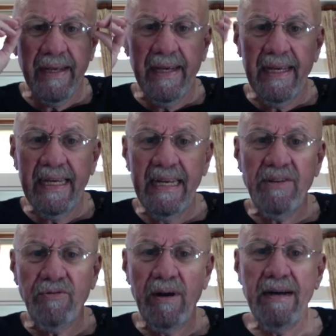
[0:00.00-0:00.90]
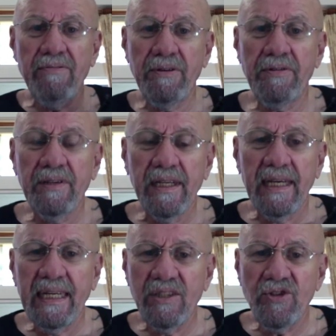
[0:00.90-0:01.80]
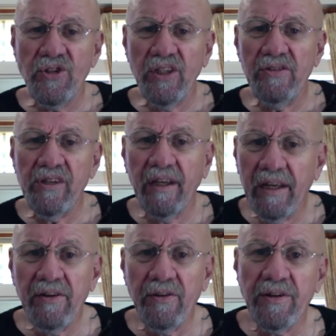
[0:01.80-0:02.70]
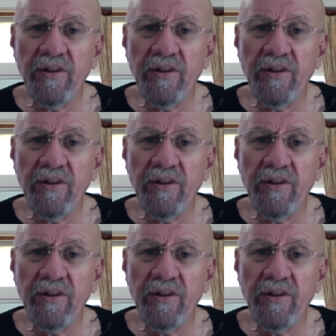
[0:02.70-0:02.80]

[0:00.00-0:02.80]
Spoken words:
And it travels at just under the